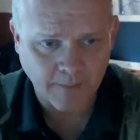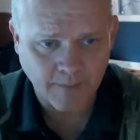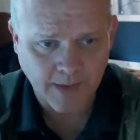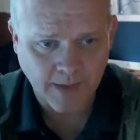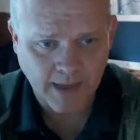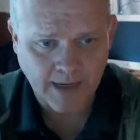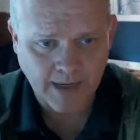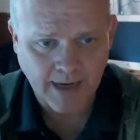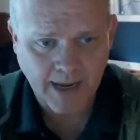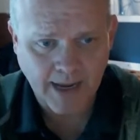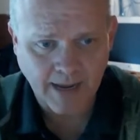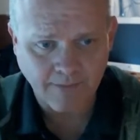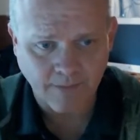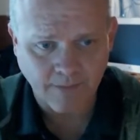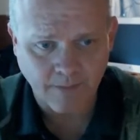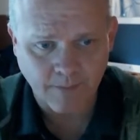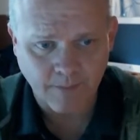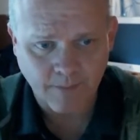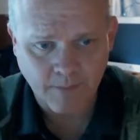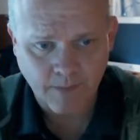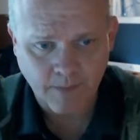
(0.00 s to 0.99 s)
and I have
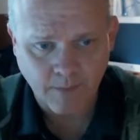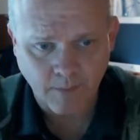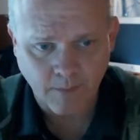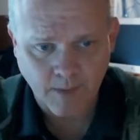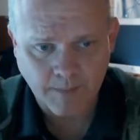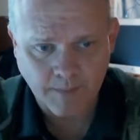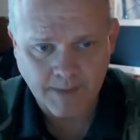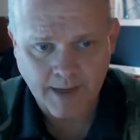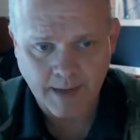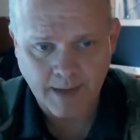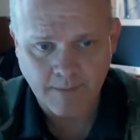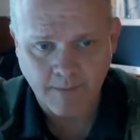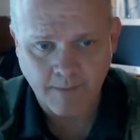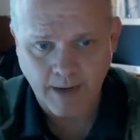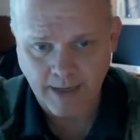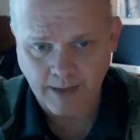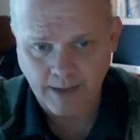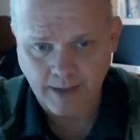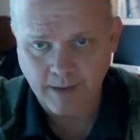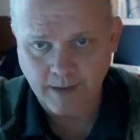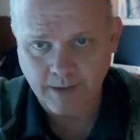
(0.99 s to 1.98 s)
a webcam
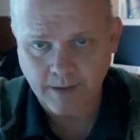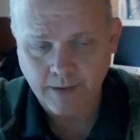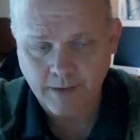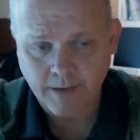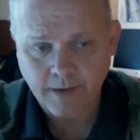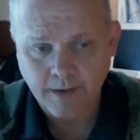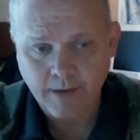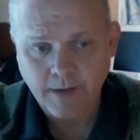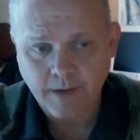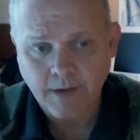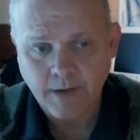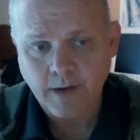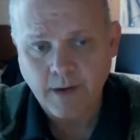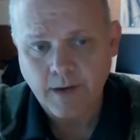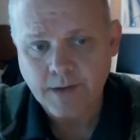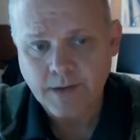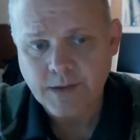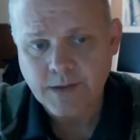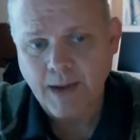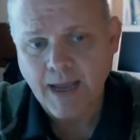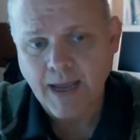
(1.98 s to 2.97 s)
mic.
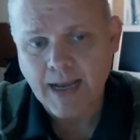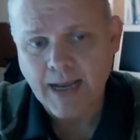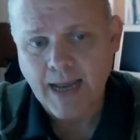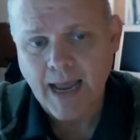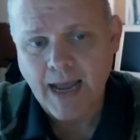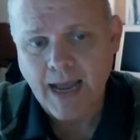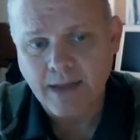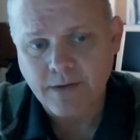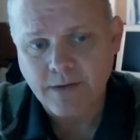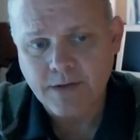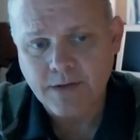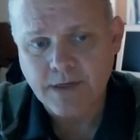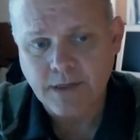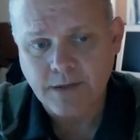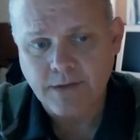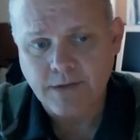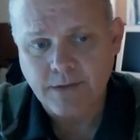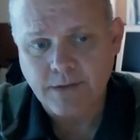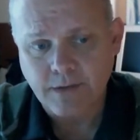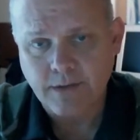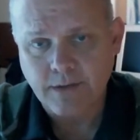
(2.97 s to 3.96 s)
So I had to add those
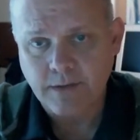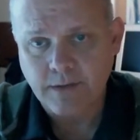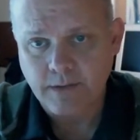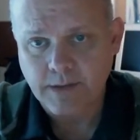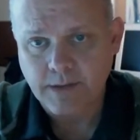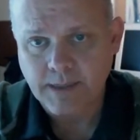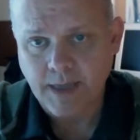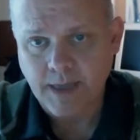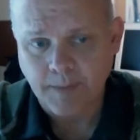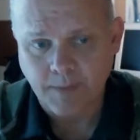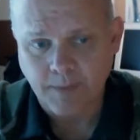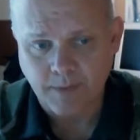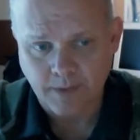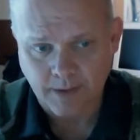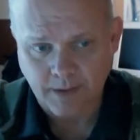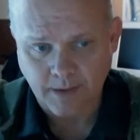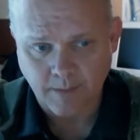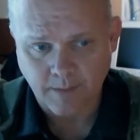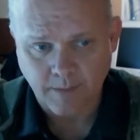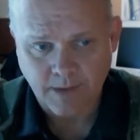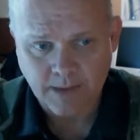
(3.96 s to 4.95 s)
in
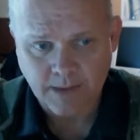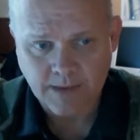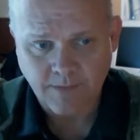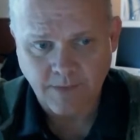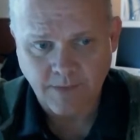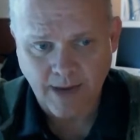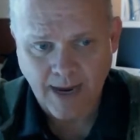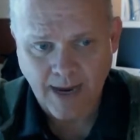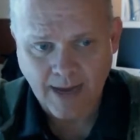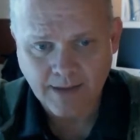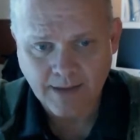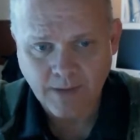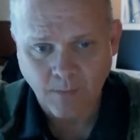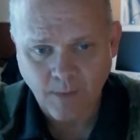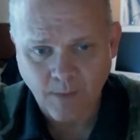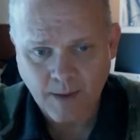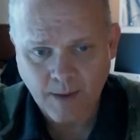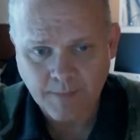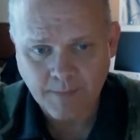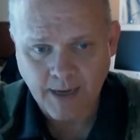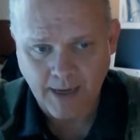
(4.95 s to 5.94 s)
separately, because if you add the
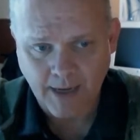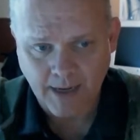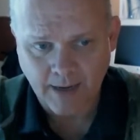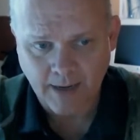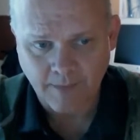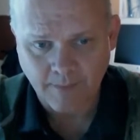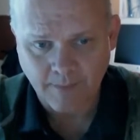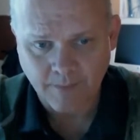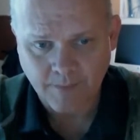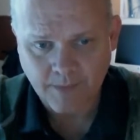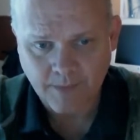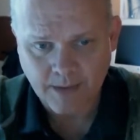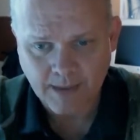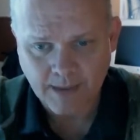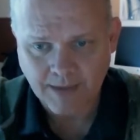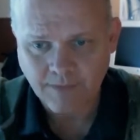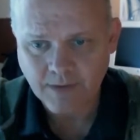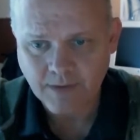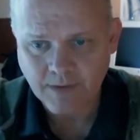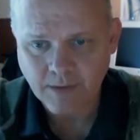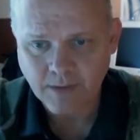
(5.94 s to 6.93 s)
webcam,
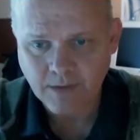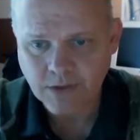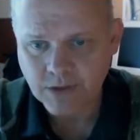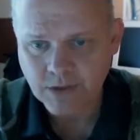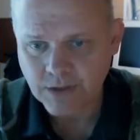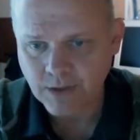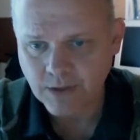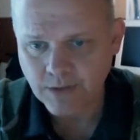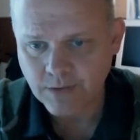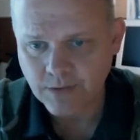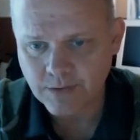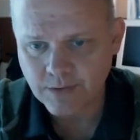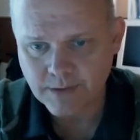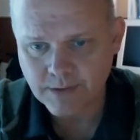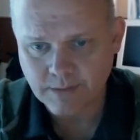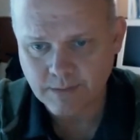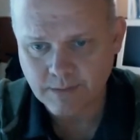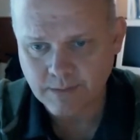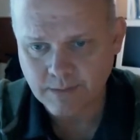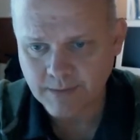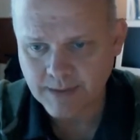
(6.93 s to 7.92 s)
even though it shows
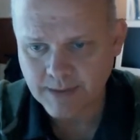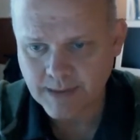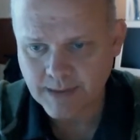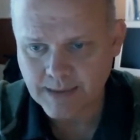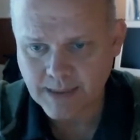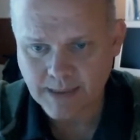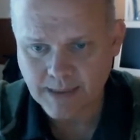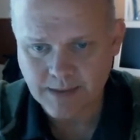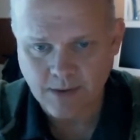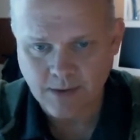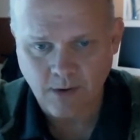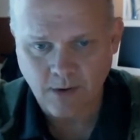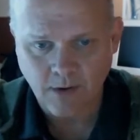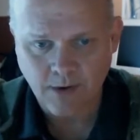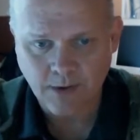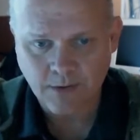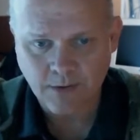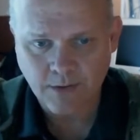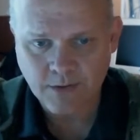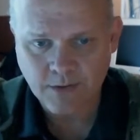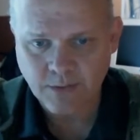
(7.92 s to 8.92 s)
this as an
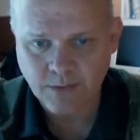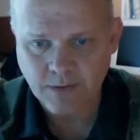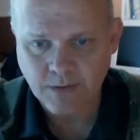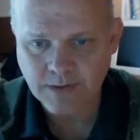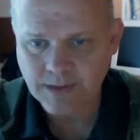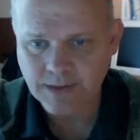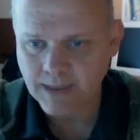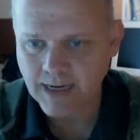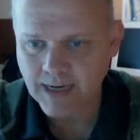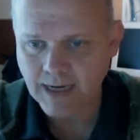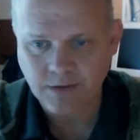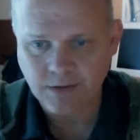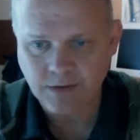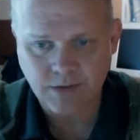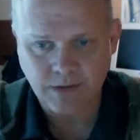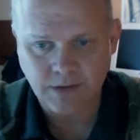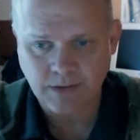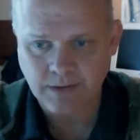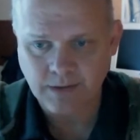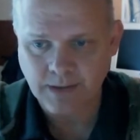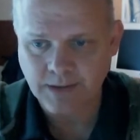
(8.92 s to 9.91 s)
audio source, it
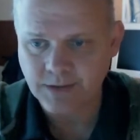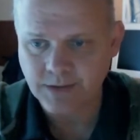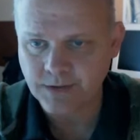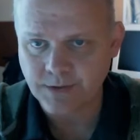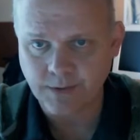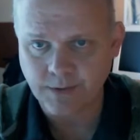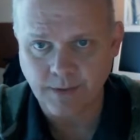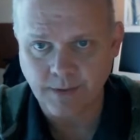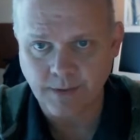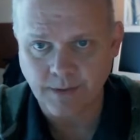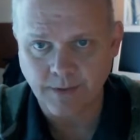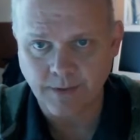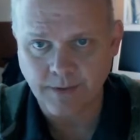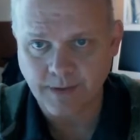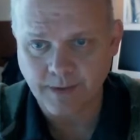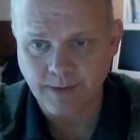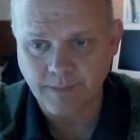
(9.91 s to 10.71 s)
actually doesn't do anything.